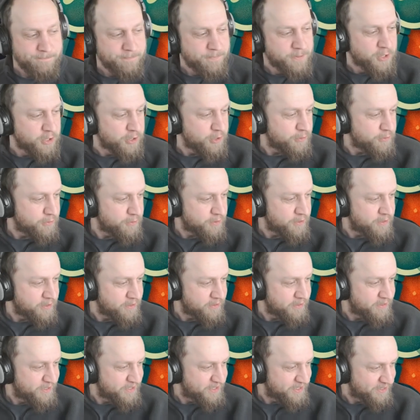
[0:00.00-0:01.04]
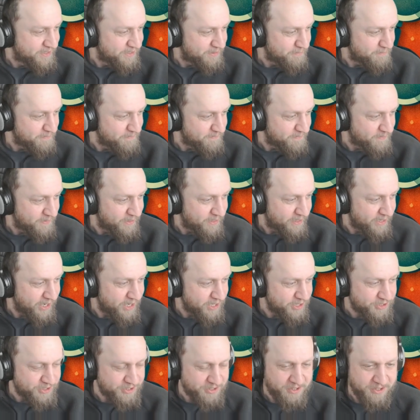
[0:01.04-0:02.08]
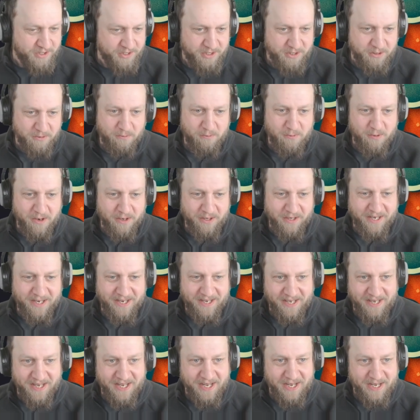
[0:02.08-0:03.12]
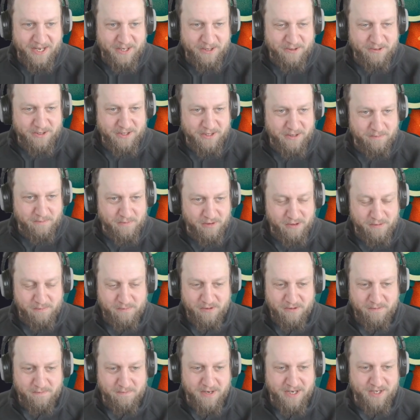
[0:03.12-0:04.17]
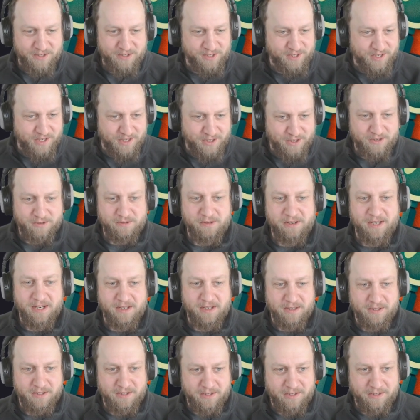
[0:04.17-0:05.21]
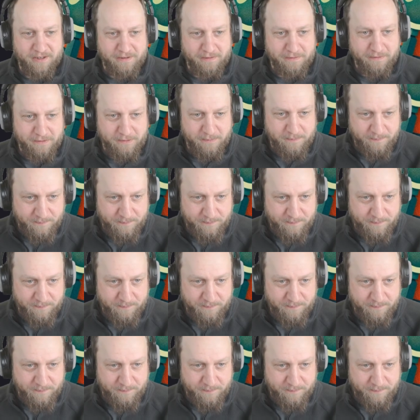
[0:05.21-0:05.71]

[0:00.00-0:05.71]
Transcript: your agent work using Moltbook might start doing other stuff.